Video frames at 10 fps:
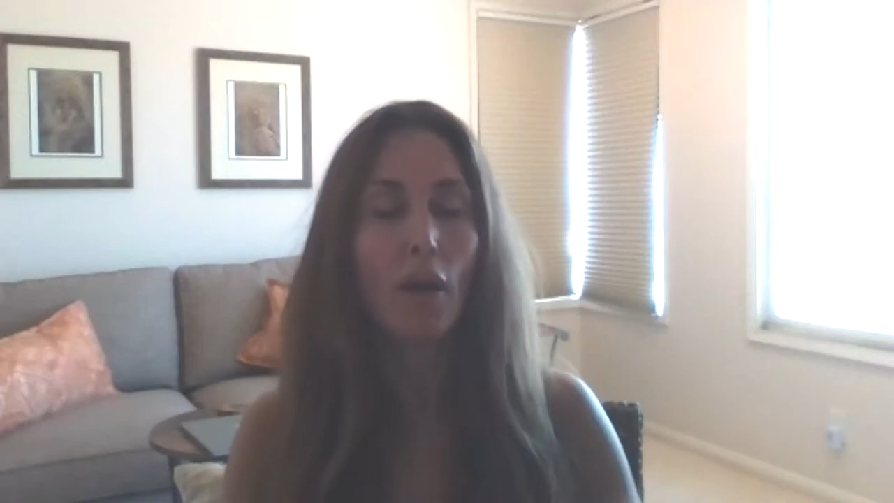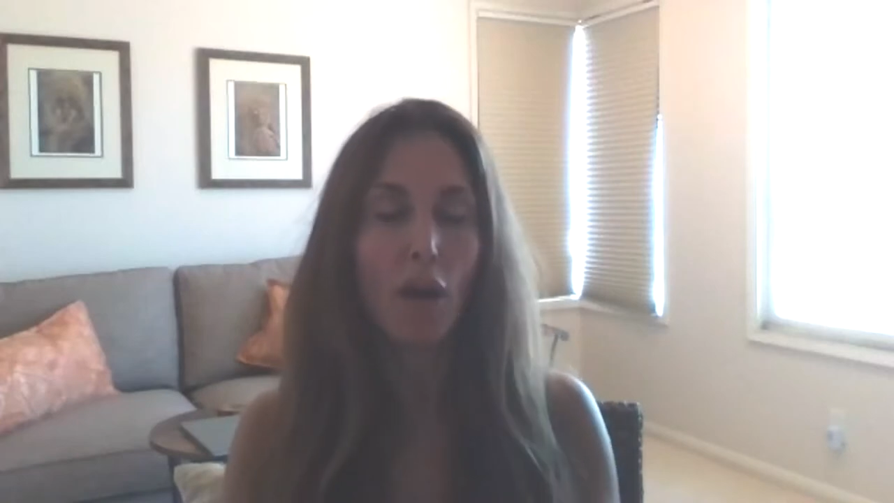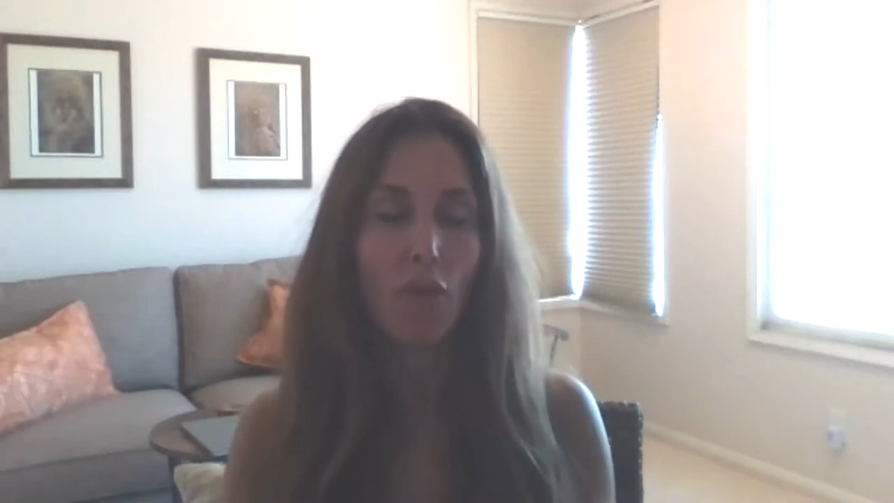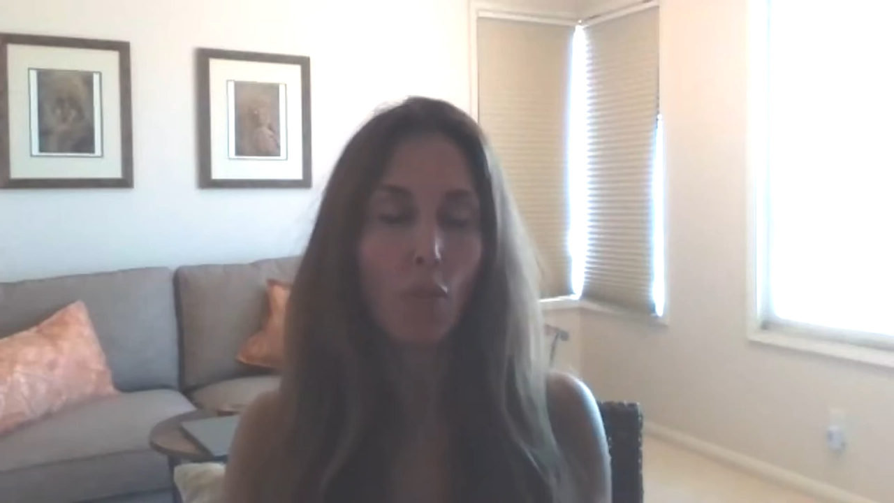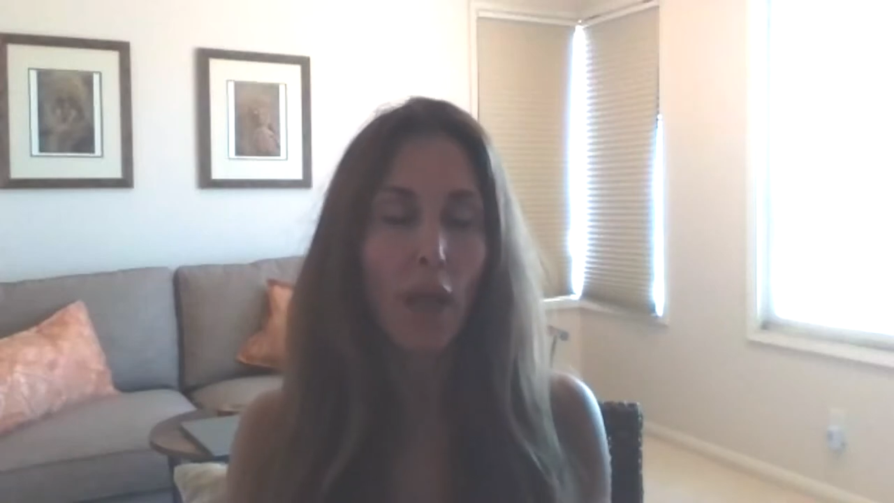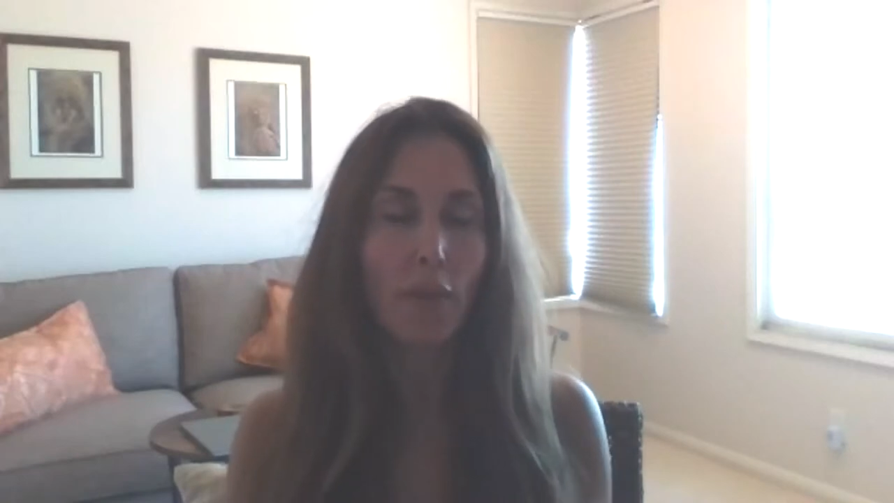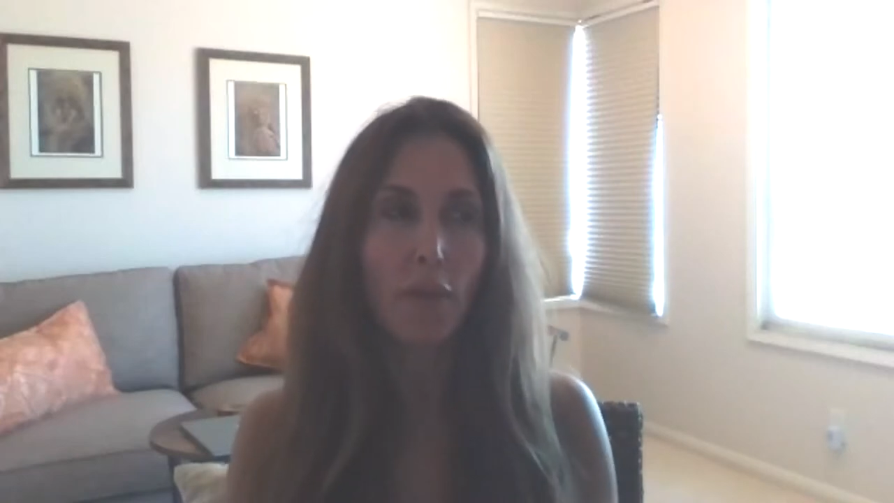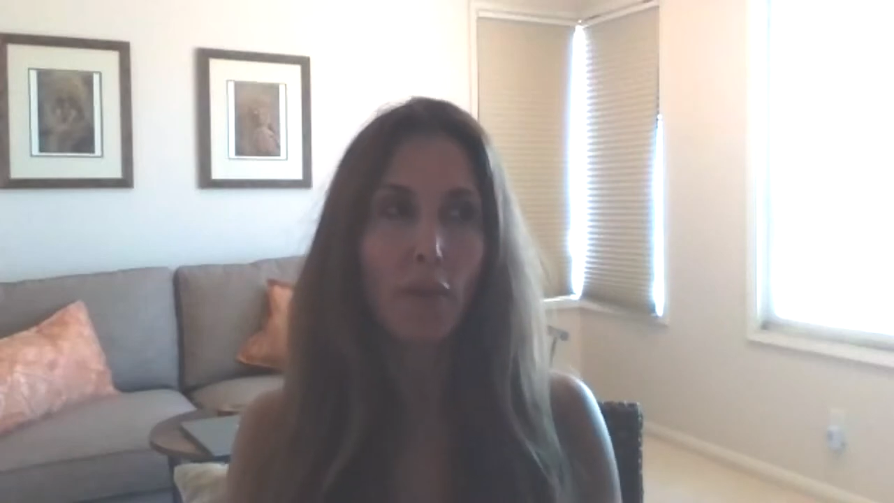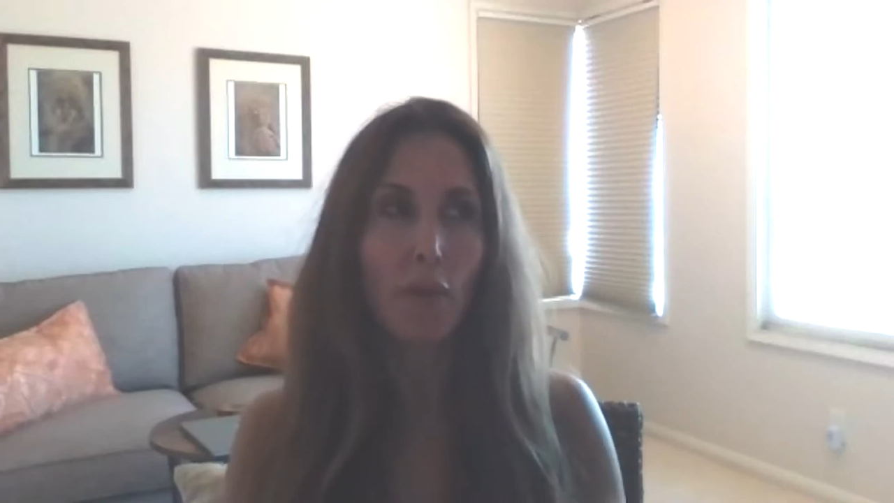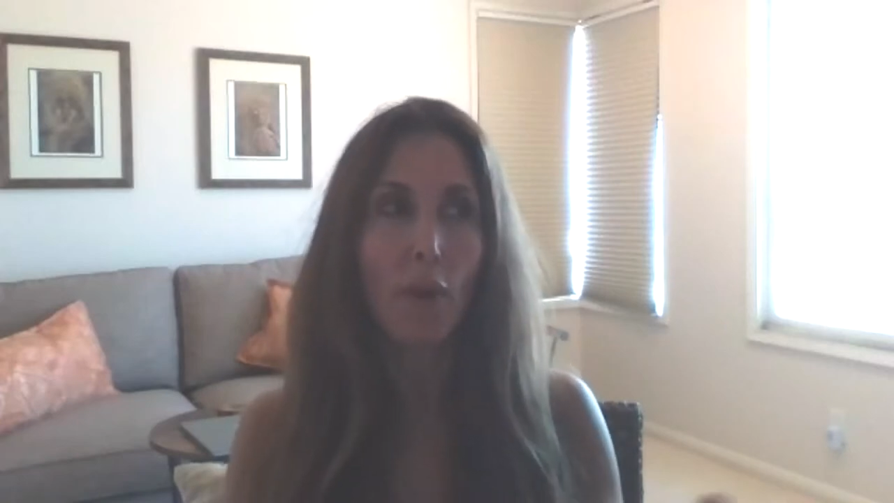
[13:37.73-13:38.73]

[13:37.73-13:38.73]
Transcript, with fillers: of what the